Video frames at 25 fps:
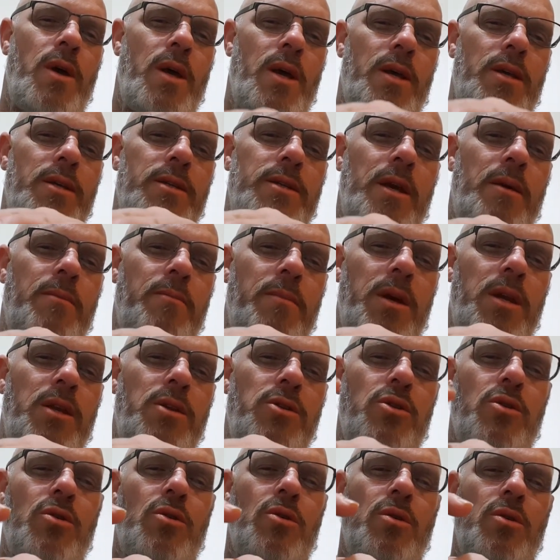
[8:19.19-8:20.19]
does that mean
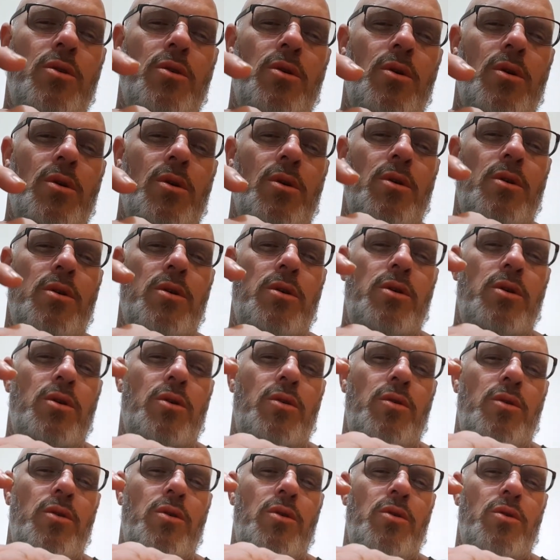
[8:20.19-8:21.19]

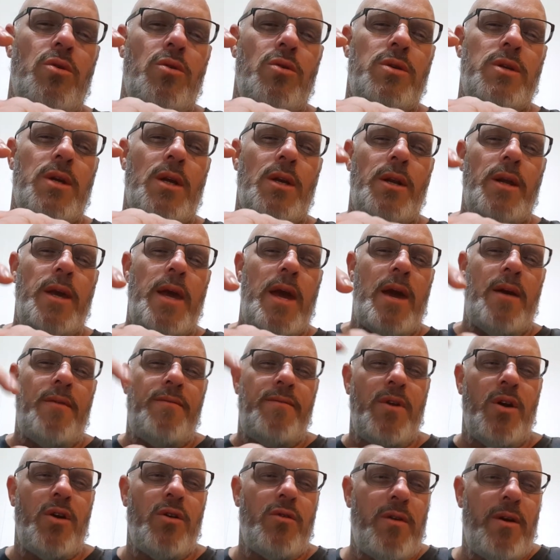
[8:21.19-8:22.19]
you suddenly have
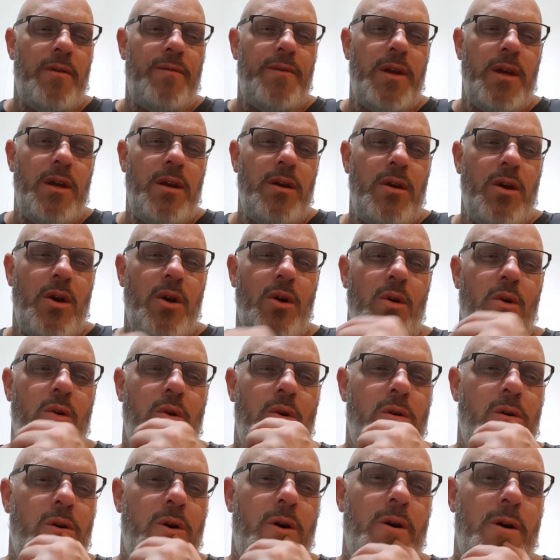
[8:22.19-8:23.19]
no gravity,
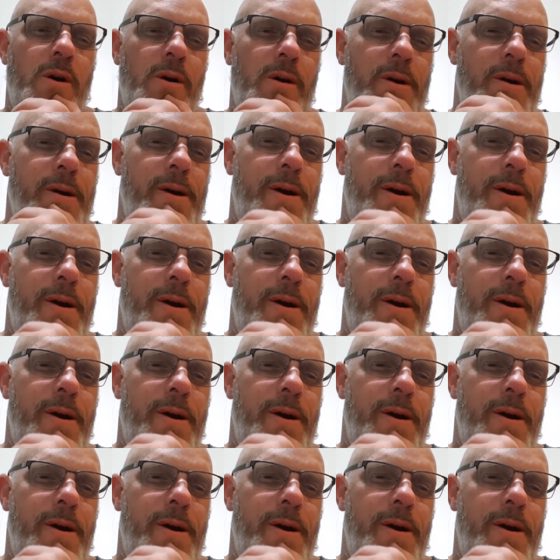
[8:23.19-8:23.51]
or